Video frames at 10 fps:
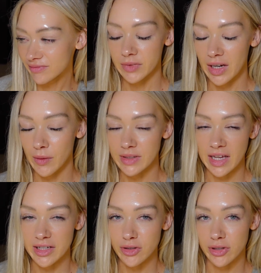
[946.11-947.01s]
Anyways,
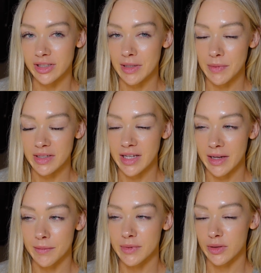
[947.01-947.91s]
I need to go to sleep because I
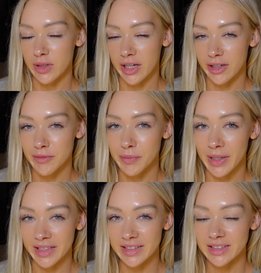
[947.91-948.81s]
am so tired,
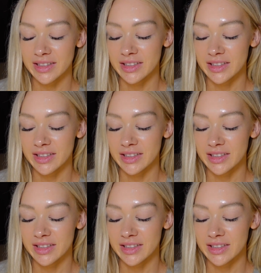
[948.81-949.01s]
but